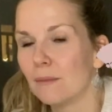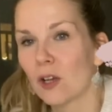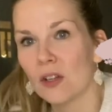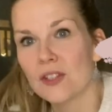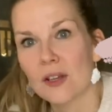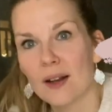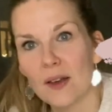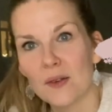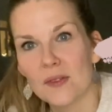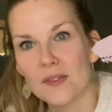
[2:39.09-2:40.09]
concert
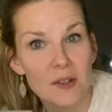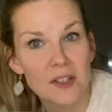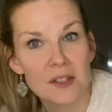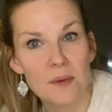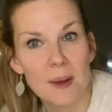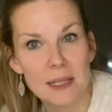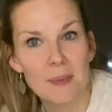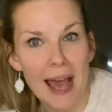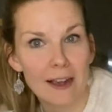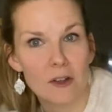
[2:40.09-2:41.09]
clothes. So she makes
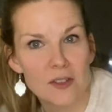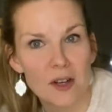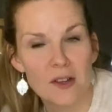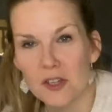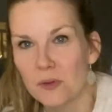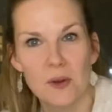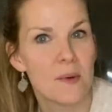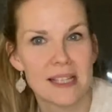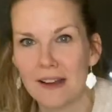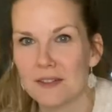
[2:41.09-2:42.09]
black concert clothes because we
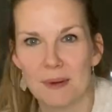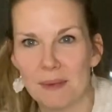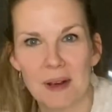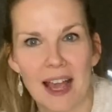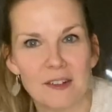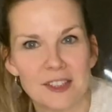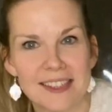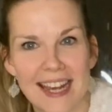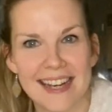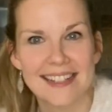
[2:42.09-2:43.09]
always have to be in black on
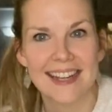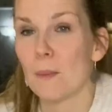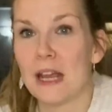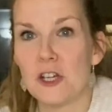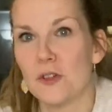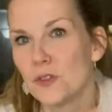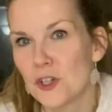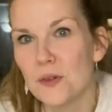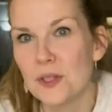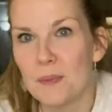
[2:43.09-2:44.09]
stage. You
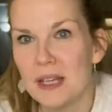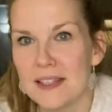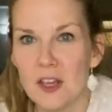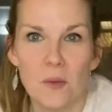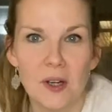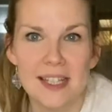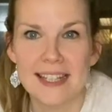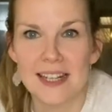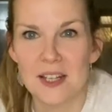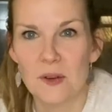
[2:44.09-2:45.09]
choose the piece that you want and
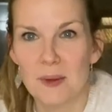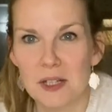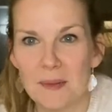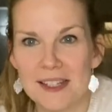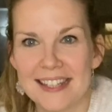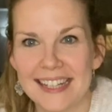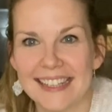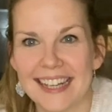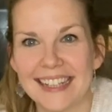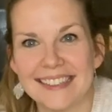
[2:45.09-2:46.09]
send her your measurements,
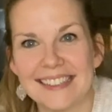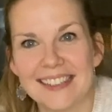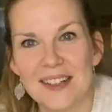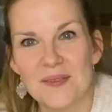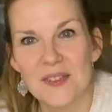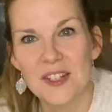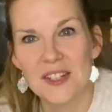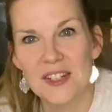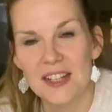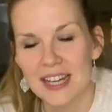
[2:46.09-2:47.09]
and
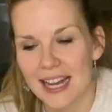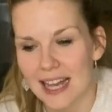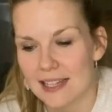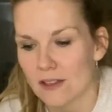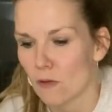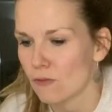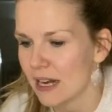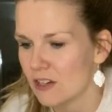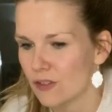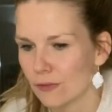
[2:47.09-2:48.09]
she has a
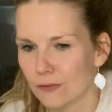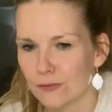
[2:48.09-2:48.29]
range of